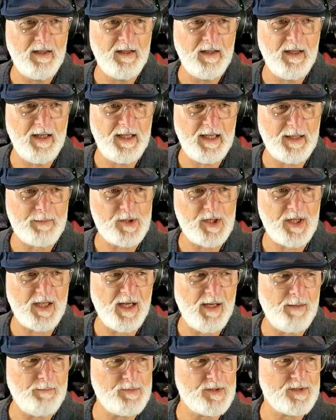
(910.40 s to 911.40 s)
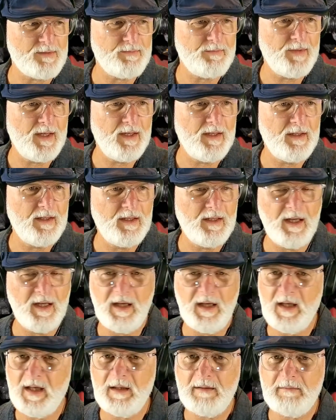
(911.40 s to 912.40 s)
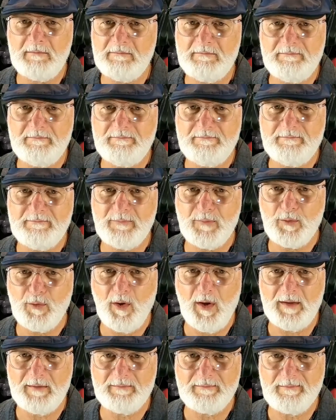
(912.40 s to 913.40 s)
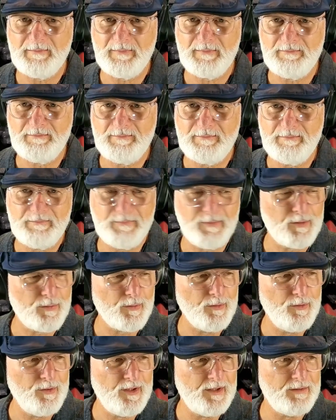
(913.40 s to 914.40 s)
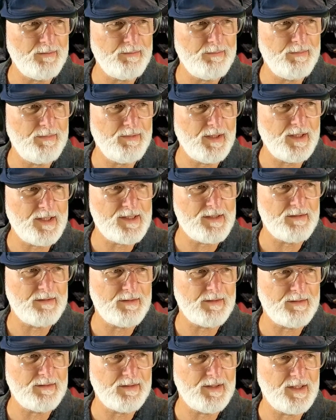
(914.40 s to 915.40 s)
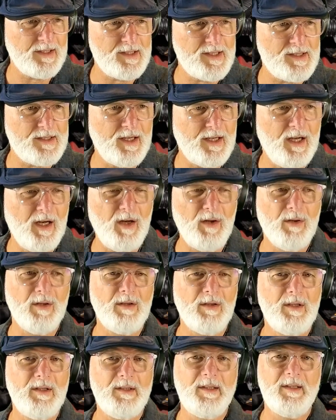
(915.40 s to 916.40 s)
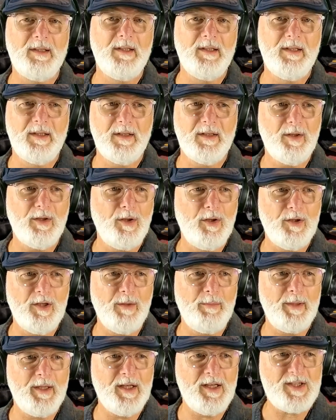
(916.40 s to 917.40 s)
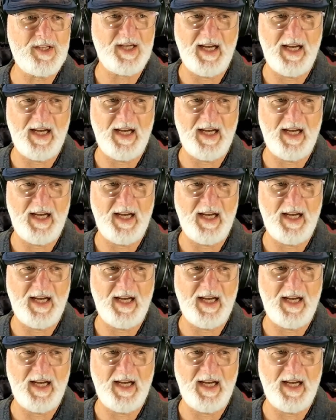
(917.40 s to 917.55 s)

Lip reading: And up she comes, right through the existing hole. Couldn't have been easier.